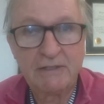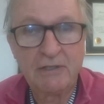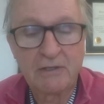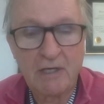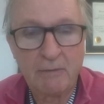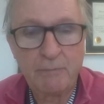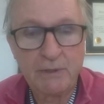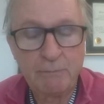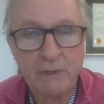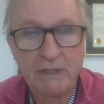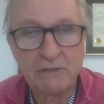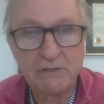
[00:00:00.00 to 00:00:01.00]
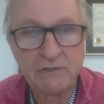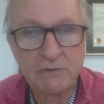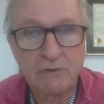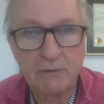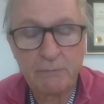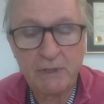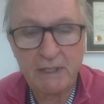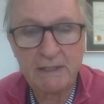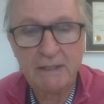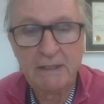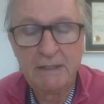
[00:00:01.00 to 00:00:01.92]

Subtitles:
your company pension is going to pay.